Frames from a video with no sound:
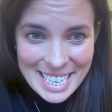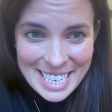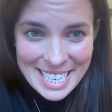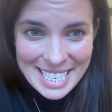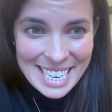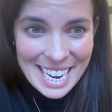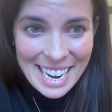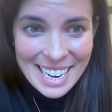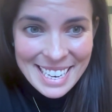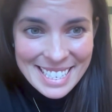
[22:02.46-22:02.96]

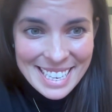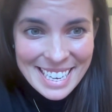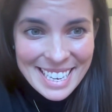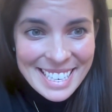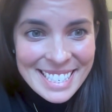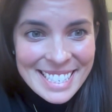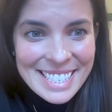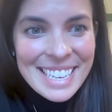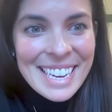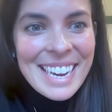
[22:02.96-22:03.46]
in
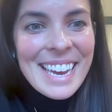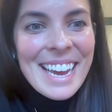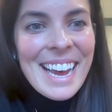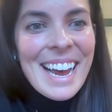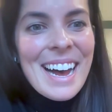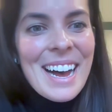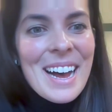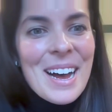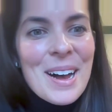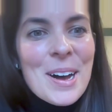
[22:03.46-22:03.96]
Texas
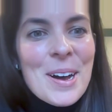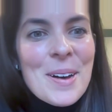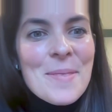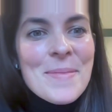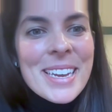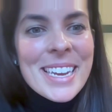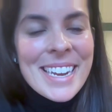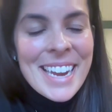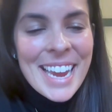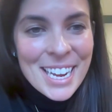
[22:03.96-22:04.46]

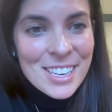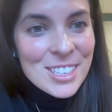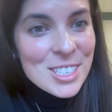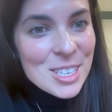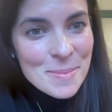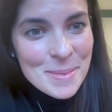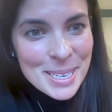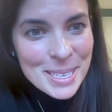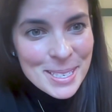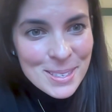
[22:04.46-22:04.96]
in
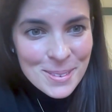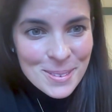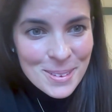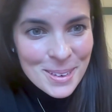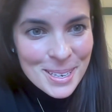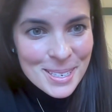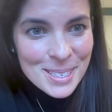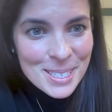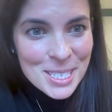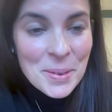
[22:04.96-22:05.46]
HEB stores.